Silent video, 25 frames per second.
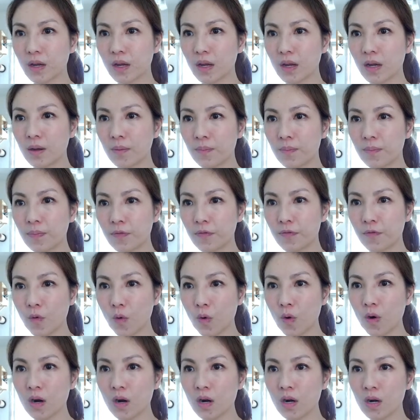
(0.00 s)

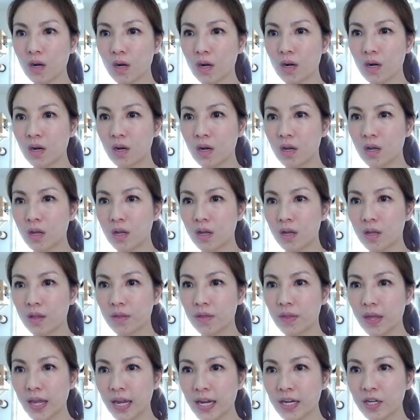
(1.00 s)
before
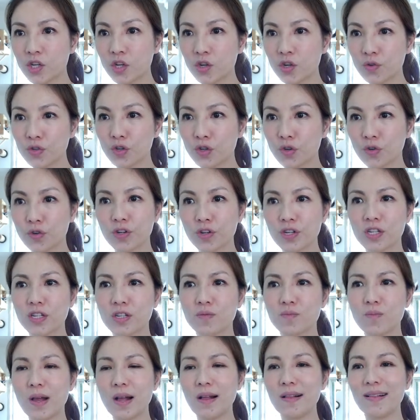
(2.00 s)
they do, so your
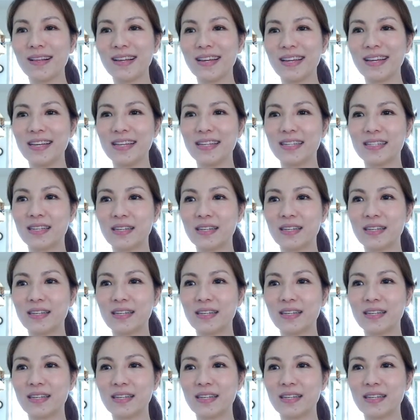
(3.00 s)
smell is